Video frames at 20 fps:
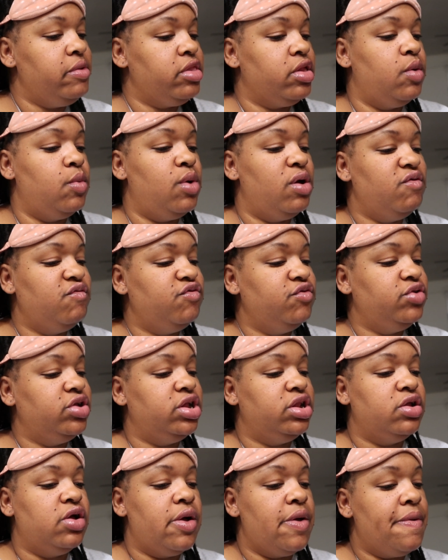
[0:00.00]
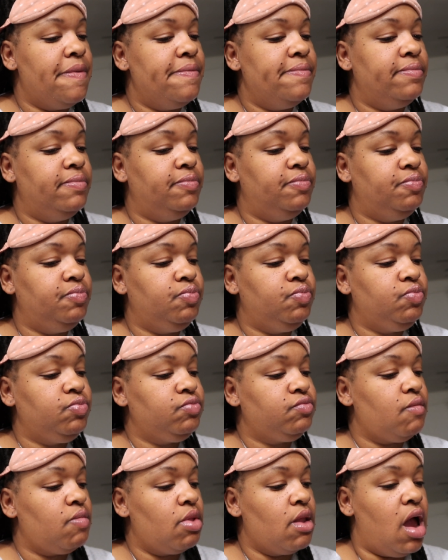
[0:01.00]
the one fruit they know
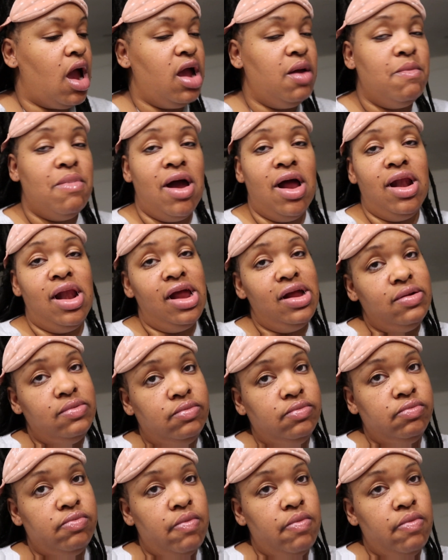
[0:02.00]
everybody right.